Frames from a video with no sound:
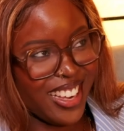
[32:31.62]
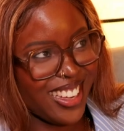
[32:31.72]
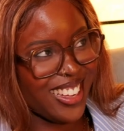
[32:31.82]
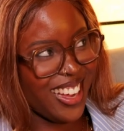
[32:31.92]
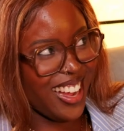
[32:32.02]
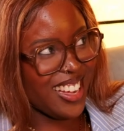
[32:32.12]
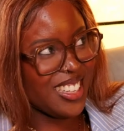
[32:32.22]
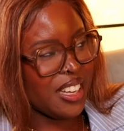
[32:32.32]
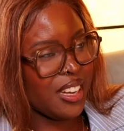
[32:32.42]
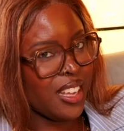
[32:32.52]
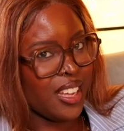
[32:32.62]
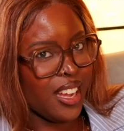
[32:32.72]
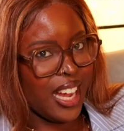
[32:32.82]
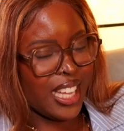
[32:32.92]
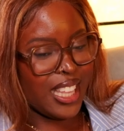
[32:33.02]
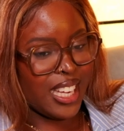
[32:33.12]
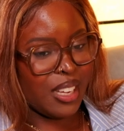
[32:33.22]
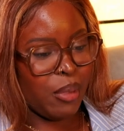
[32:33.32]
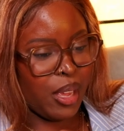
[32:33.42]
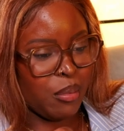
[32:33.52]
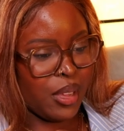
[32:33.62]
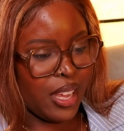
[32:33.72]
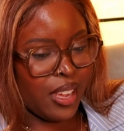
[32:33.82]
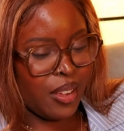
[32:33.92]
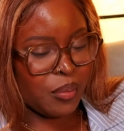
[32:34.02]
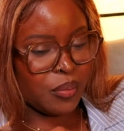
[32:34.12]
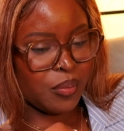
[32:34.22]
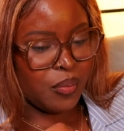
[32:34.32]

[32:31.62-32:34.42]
think. I think maybe